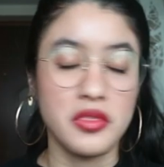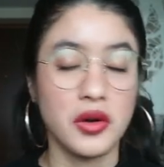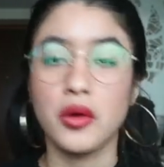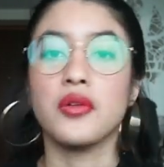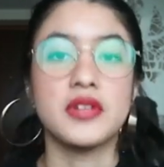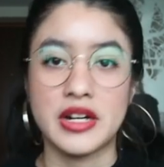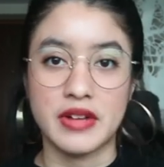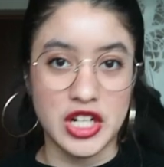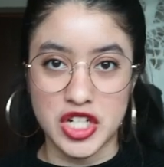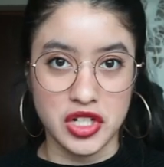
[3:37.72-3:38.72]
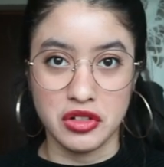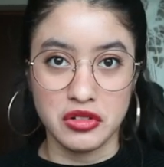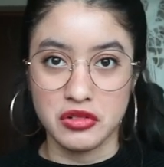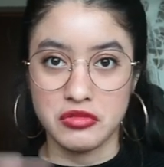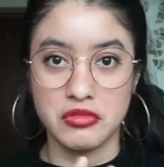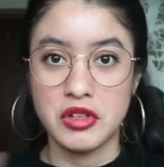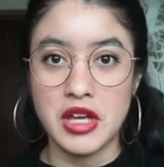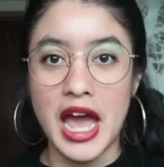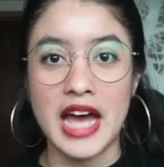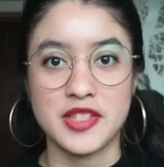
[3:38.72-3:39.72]
the whole directional
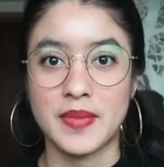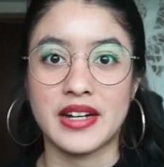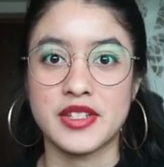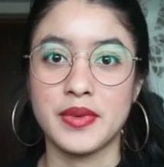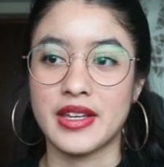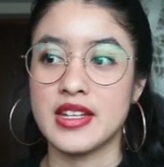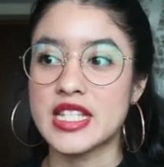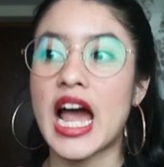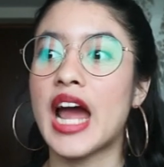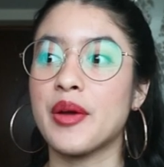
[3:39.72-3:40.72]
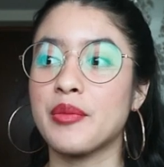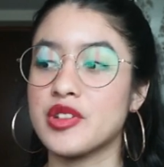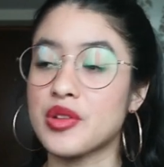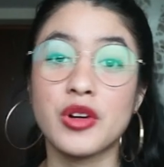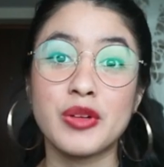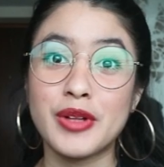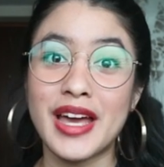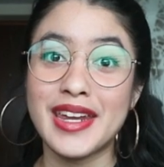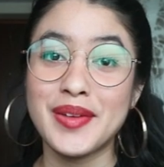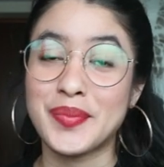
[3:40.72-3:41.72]
aspect, because I was horrible
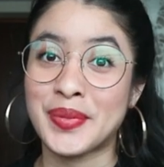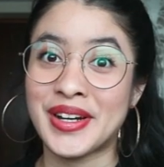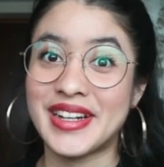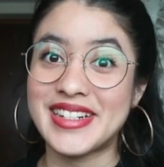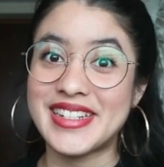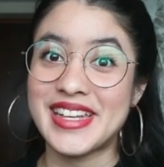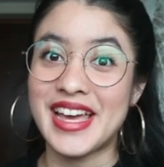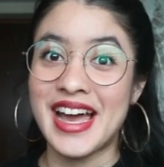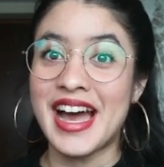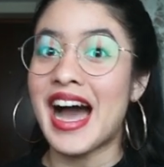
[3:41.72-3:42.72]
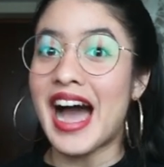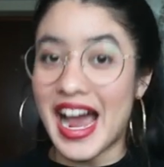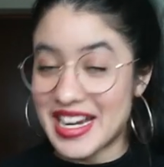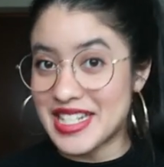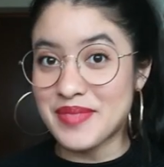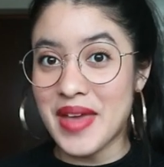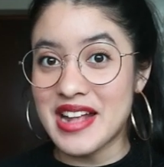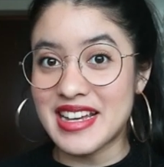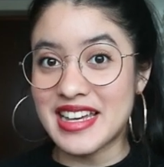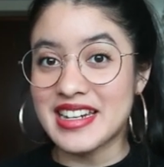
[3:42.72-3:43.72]
at it, but I did
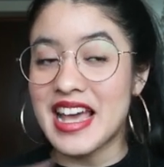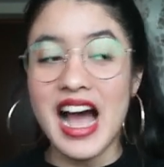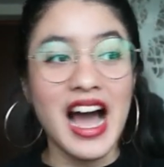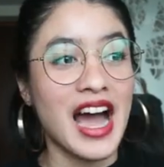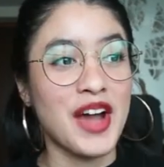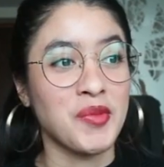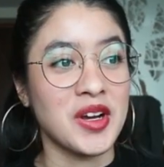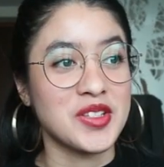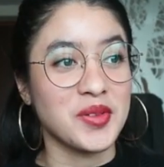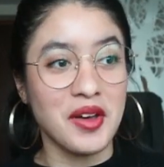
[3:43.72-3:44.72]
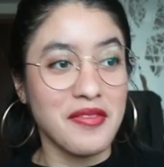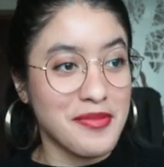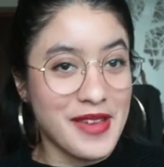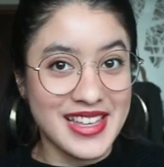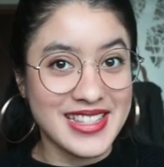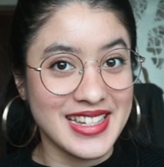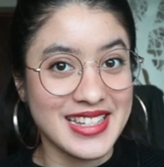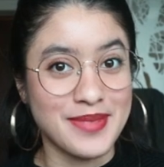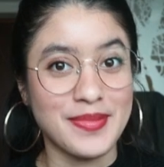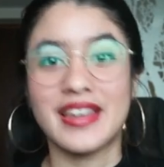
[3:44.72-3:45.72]
make it. I went to all the
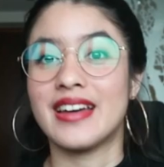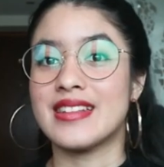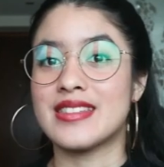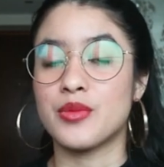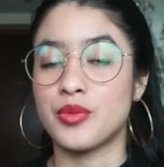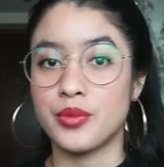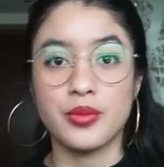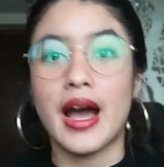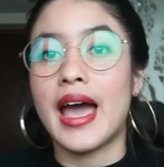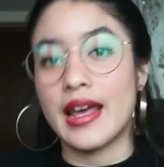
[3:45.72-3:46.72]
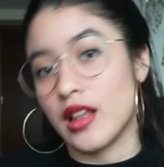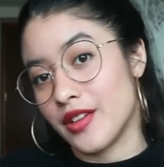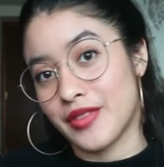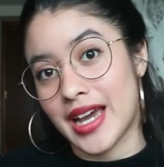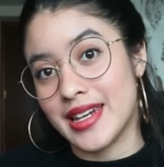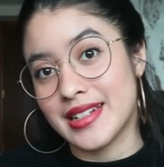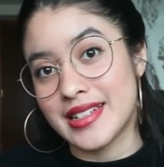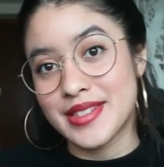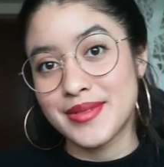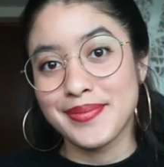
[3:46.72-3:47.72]
places because I had a lot of
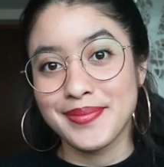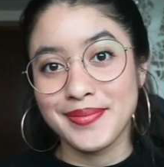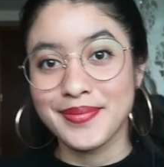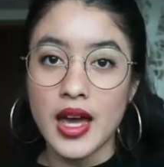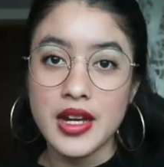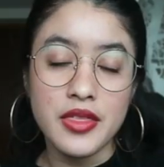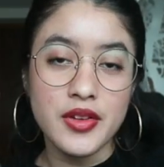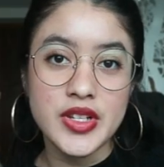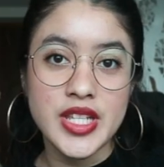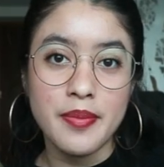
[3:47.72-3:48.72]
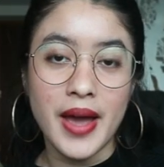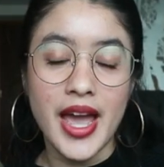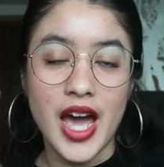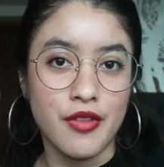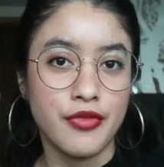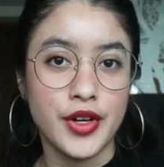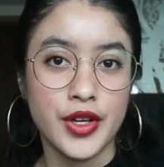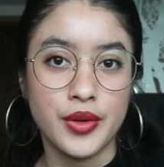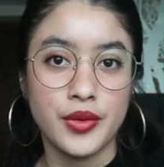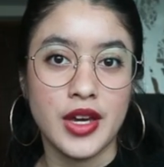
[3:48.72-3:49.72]
guidance. Another tip I have for
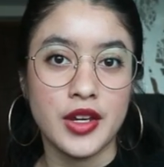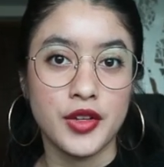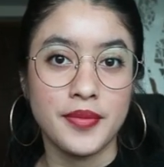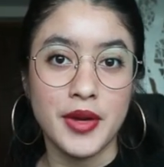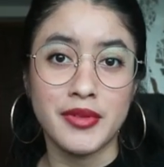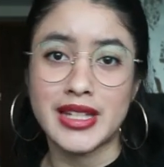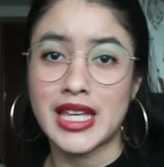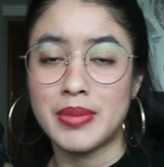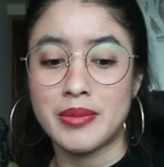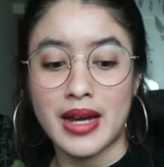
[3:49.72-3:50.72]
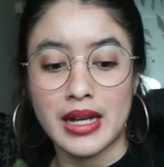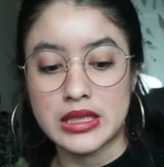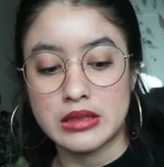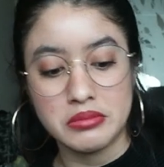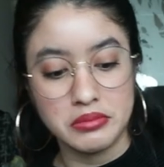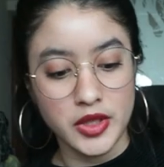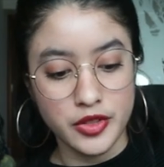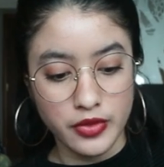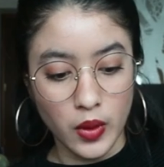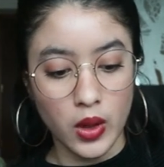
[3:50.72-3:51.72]
you that you may want to keep in mind
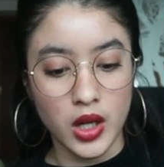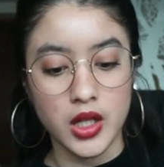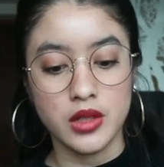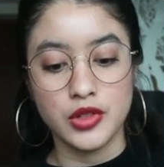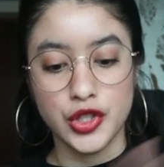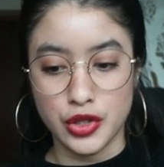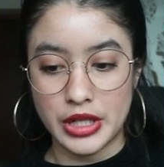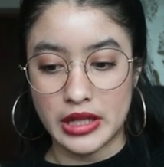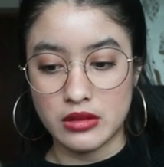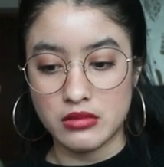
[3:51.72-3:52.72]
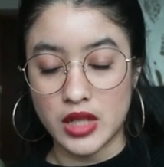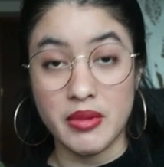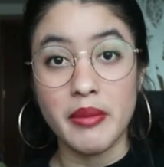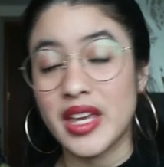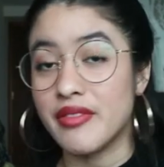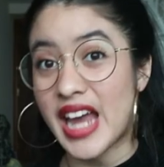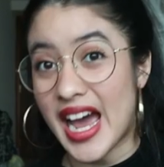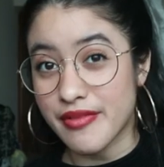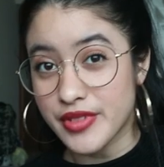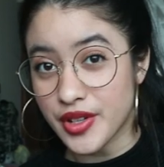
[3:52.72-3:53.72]
before, during, and maybe even
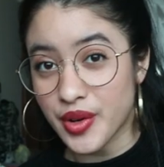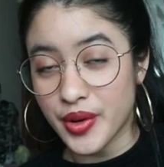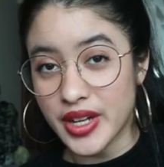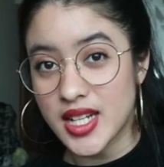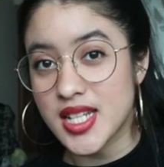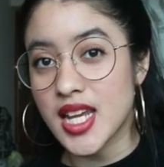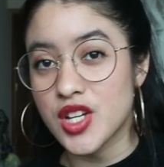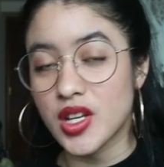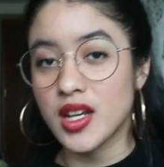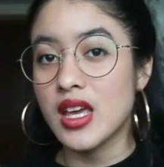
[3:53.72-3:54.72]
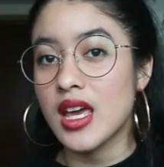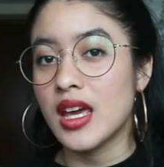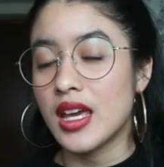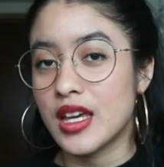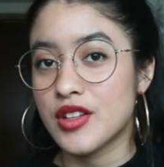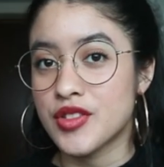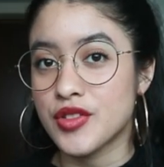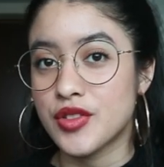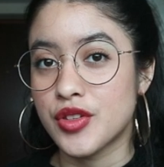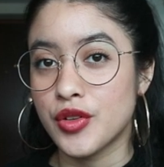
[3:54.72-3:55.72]
after orientation
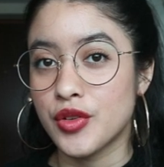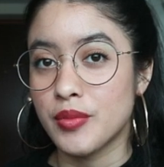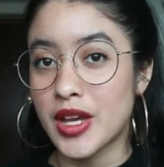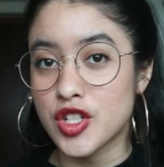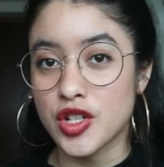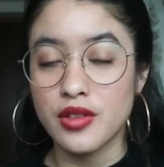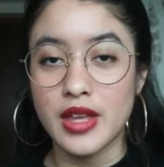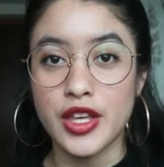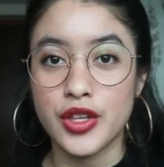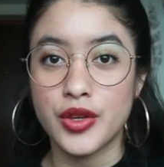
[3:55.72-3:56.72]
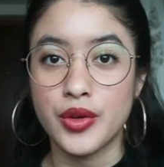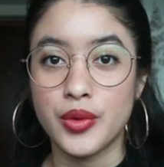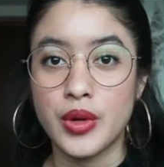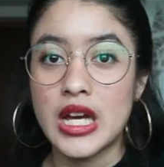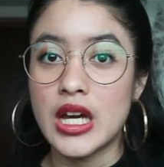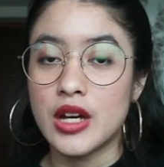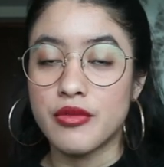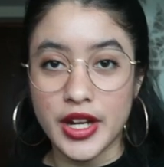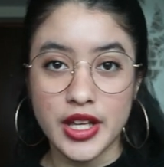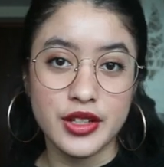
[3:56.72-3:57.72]
is to make sure that you
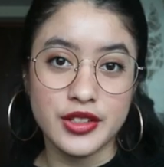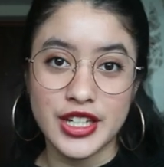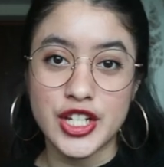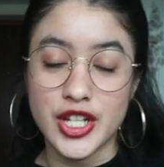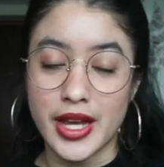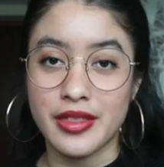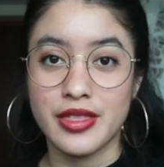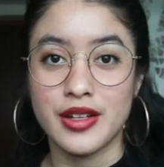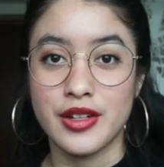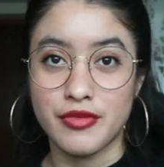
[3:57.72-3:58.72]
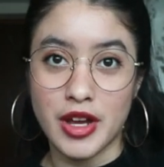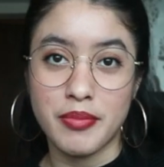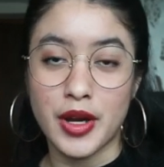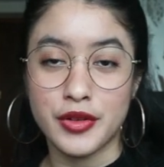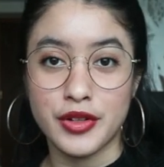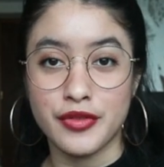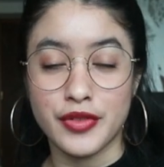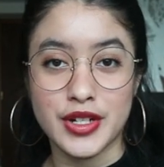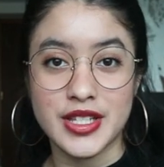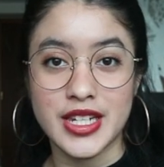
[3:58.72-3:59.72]
regularly check the Radboud
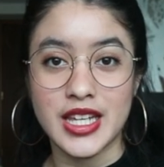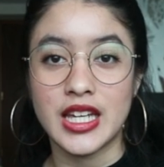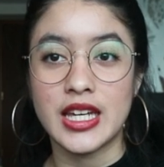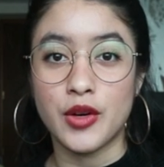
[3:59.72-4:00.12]
University